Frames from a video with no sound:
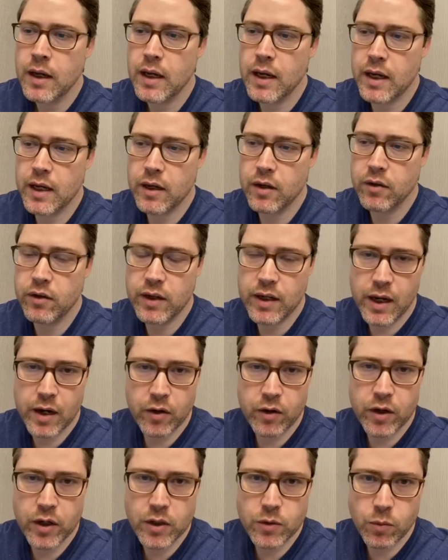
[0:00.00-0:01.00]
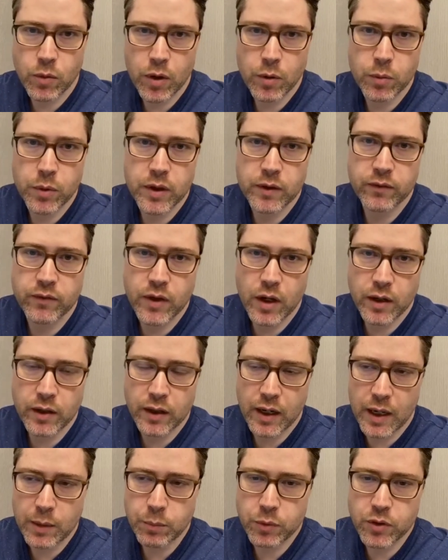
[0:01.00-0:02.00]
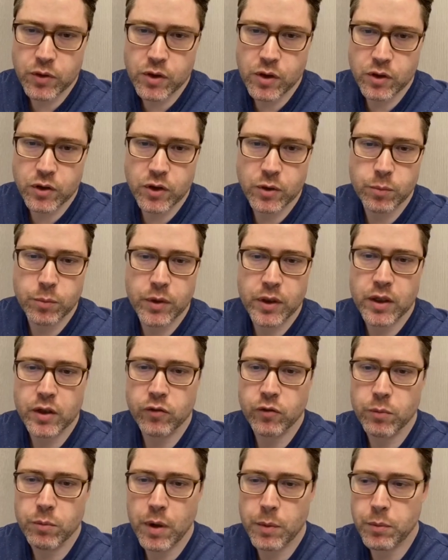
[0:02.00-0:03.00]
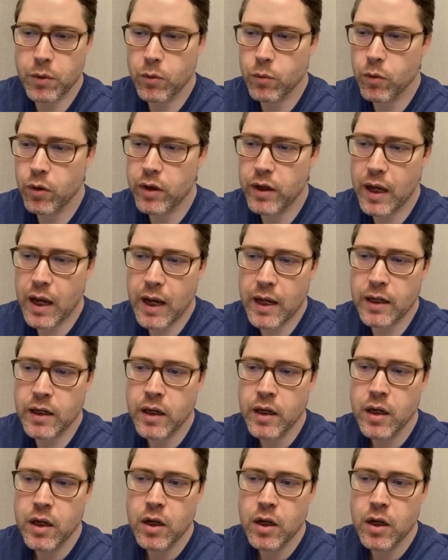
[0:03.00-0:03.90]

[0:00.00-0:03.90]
in the areas where we've done liposuction, because remember, we're not